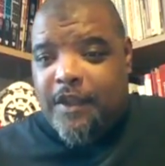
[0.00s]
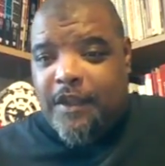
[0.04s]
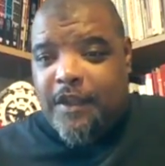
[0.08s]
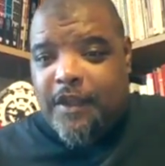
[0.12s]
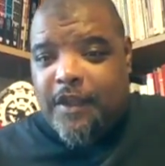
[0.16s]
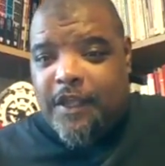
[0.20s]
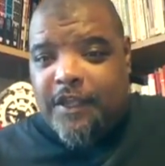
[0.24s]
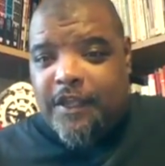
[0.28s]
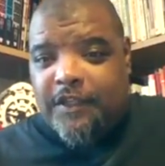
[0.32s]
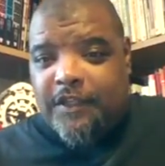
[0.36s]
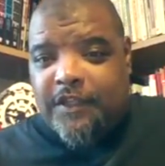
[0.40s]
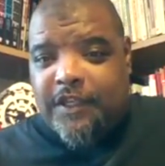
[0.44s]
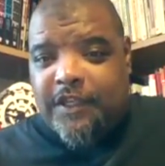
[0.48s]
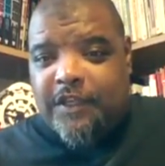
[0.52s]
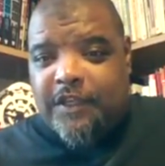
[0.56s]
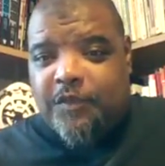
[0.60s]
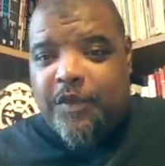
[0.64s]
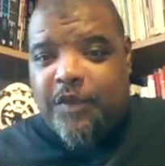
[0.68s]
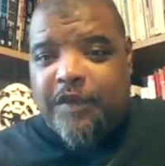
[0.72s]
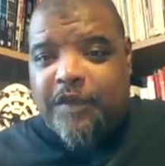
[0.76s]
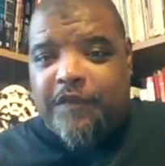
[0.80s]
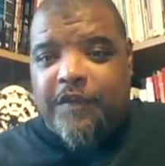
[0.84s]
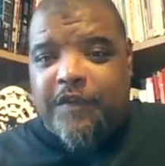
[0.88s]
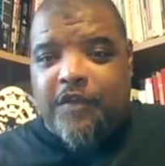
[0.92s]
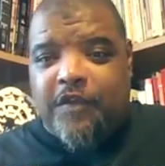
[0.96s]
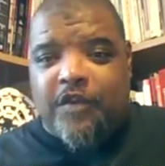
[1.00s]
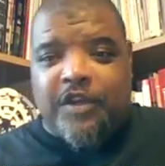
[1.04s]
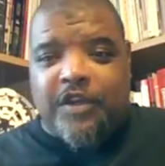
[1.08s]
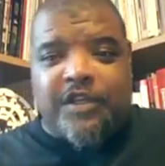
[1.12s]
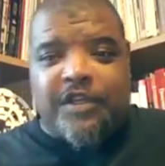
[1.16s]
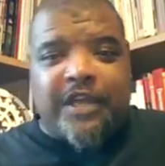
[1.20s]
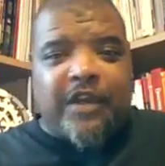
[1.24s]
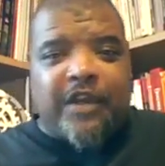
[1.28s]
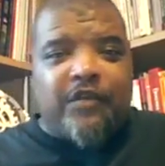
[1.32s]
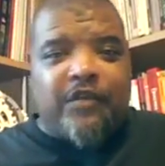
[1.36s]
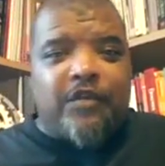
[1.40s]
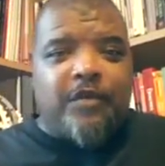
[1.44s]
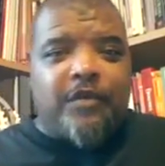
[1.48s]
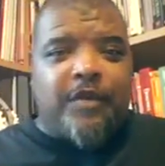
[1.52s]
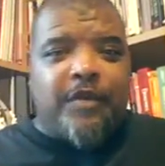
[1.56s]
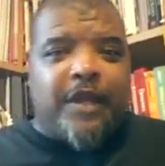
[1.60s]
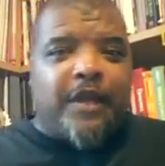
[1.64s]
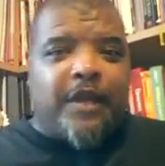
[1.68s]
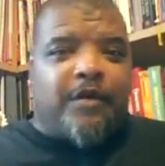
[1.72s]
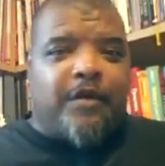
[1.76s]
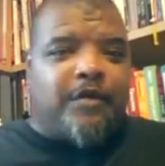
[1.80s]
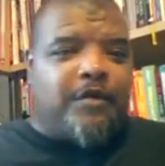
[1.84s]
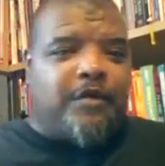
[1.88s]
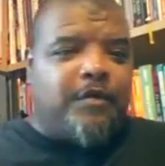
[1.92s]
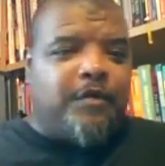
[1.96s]
There seem to be a few in the chat room
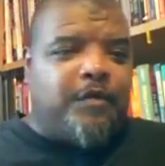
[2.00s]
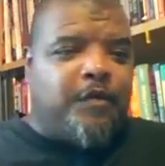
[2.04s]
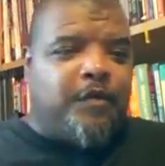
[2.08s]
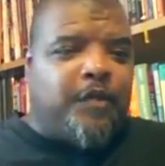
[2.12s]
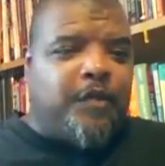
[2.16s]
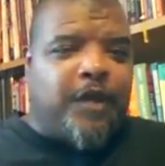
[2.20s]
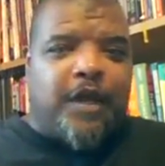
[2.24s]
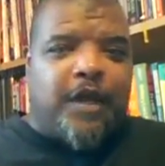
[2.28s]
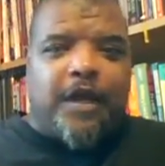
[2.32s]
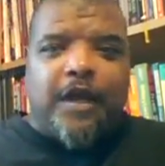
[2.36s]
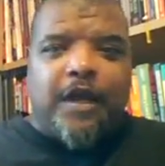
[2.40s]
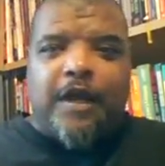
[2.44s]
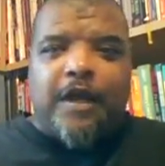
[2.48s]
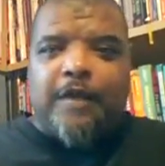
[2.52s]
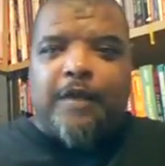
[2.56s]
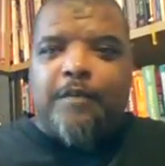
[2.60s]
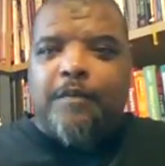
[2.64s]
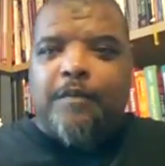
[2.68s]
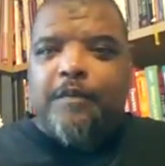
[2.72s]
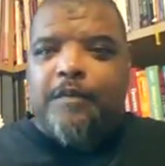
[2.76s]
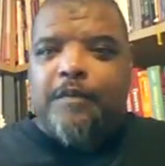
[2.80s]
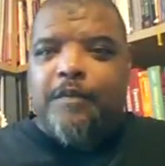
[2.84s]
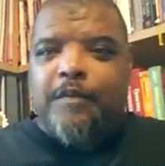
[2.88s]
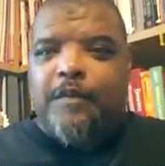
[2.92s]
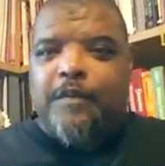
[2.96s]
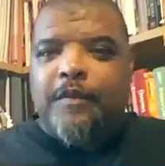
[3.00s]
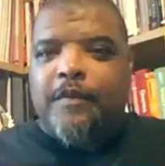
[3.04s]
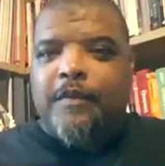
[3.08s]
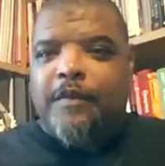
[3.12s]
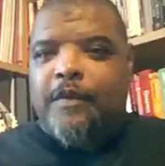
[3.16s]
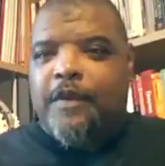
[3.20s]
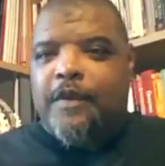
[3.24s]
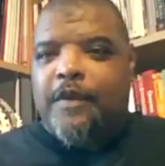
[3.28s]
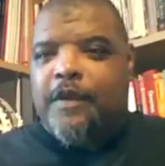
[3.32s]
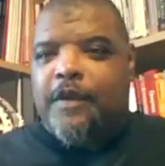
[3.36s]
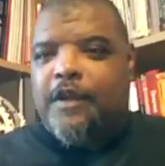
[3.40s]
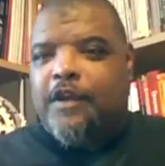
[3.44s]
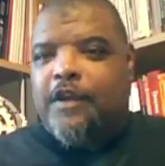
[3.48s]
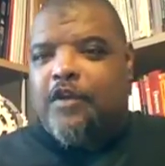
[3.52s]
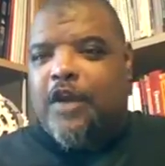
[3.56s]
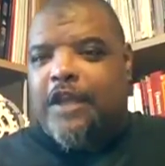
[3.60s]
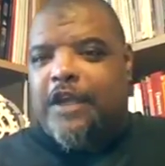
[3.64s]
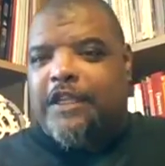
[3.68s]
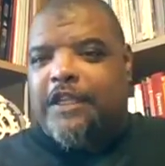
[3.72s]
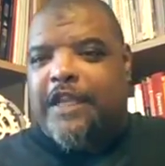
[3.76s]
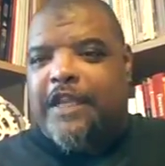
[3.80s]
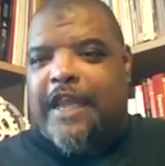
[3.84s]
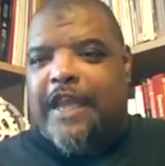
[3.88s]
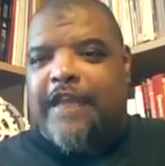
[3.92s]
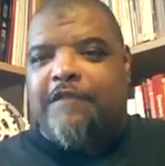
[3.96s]
now. But all
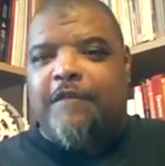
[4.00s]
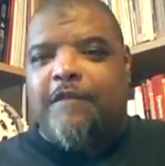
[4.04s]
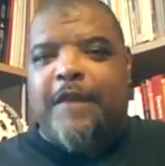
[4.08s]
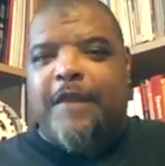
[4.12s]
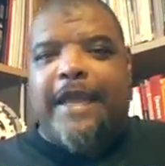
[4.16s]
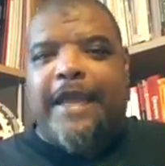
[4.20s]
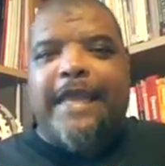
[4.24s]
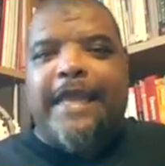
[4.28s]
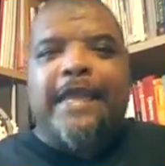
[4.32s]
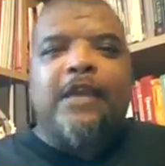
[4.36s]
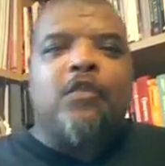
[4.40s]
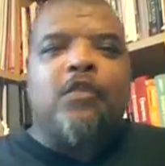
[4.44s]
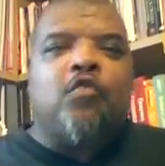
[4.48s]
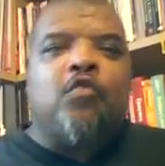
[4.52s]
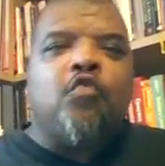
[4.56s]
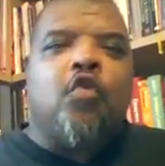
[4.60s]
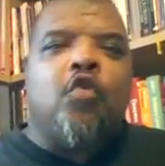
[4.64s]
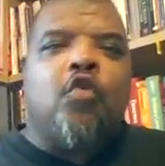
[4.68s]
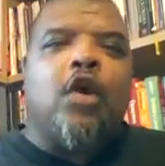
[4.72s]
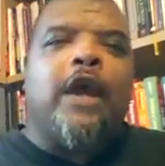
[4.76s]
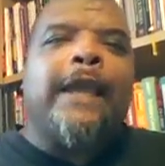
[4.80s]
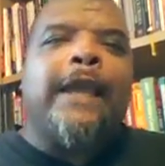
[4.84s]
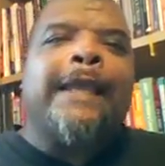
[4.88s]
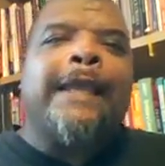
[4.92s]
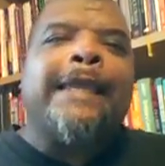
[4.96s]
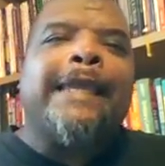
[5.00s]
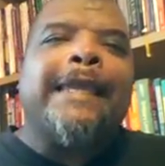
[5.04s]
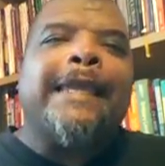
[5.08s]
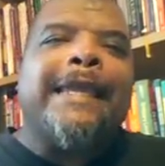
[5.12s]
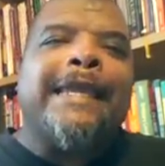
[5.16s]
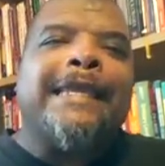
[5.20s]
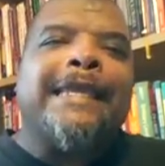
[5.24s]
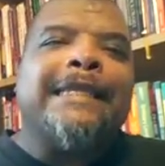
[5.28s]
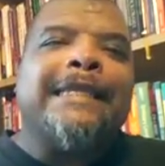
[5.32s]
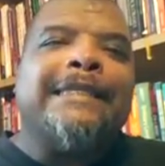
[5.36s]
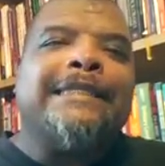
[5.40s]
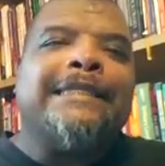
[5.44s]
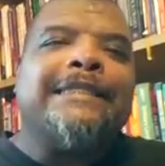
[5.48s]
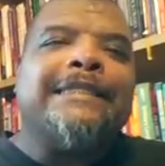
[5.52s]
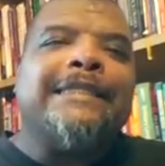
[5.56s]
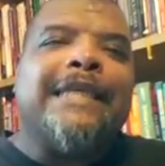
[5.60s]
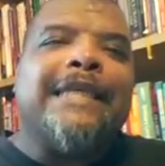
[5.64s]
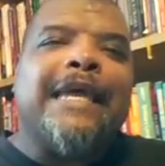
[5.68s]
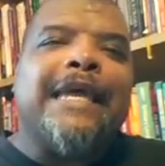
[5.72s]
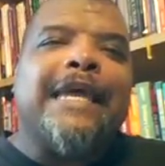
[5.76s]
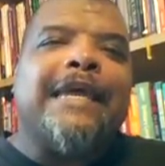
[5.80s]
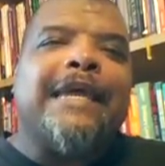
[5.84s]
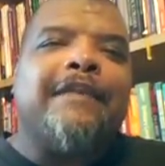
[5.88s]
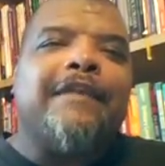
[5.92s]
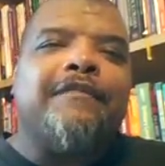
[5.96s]
right, Dave, mate. All right, geez,
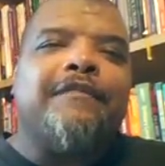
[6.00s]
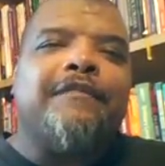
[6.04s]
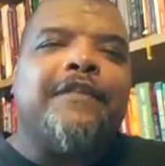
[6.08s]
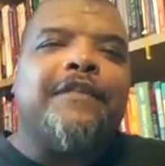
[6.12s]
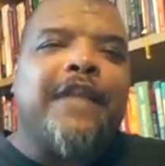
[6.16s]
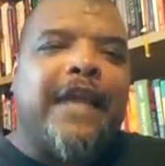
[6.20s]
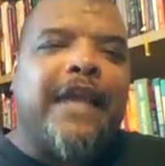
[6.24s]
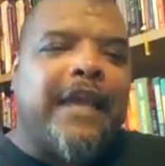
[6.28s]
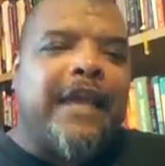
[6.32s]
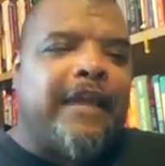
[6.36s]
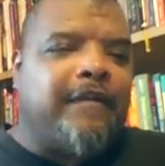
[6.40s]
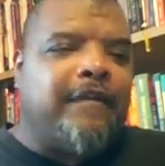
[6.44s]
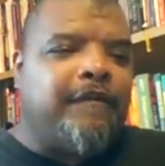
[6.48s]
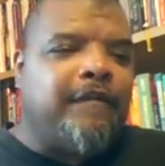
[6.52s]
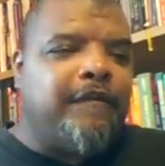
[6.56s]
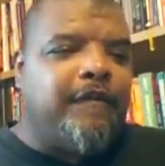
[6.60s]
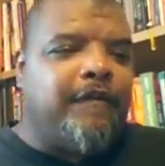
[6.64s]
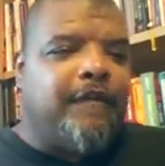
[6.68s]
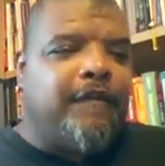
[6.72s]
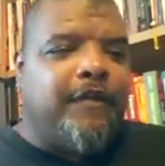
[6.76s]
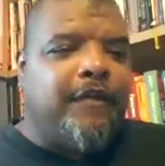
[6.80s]
safe, Dave.